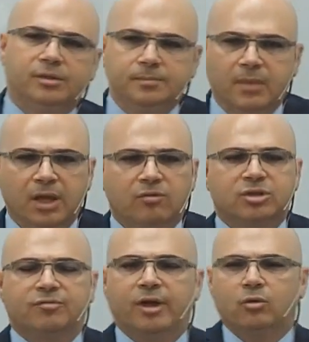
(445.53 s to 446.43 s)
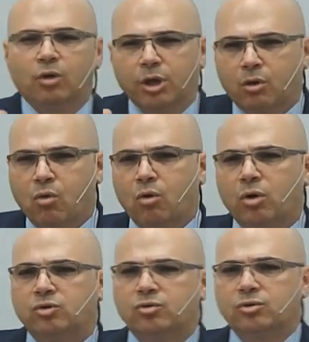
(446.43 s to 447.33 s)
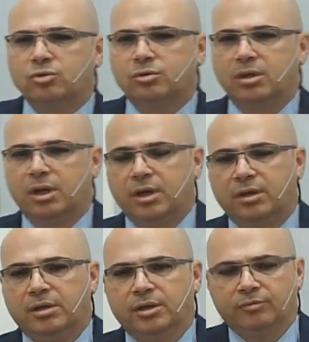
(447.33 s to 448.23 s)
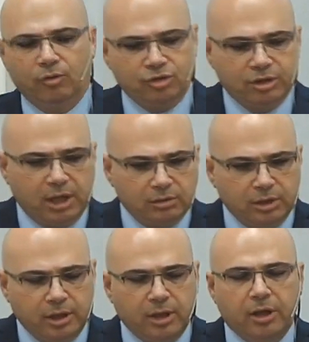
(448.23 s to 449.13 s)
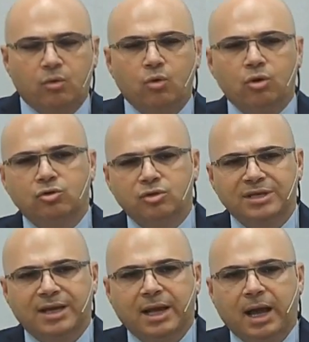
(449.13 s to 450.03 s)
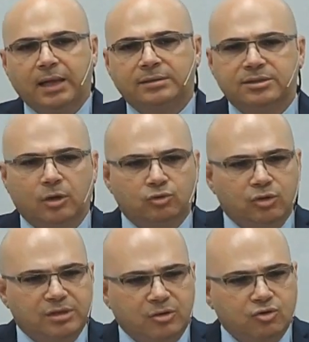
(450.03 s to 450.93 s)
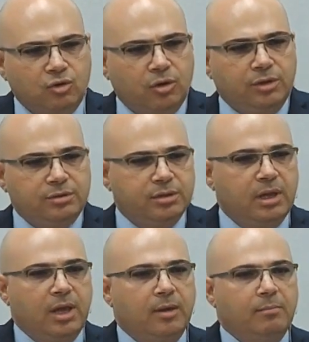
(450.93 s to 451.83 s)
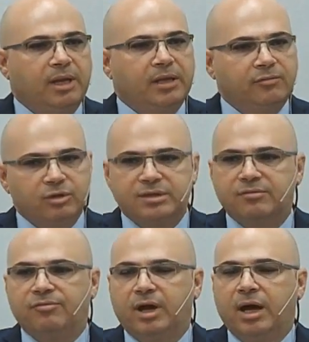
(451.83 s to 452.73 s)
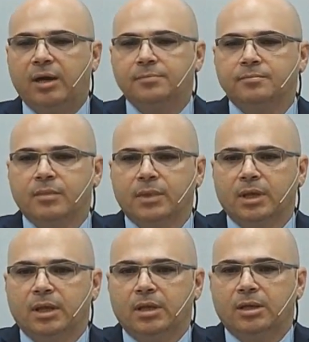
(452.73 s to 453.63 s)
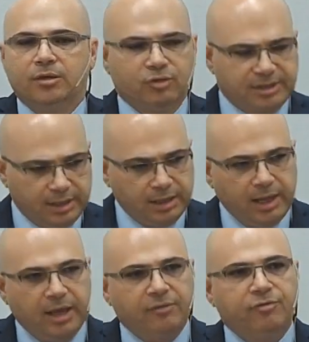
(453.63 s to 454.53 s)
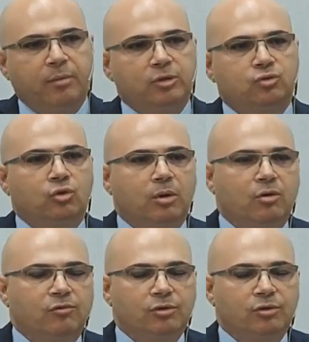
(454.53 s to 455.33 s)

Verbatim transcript: on the king. And, and king says, king says, go to this place. I'm going to give you resources and letters of authorization so that you can go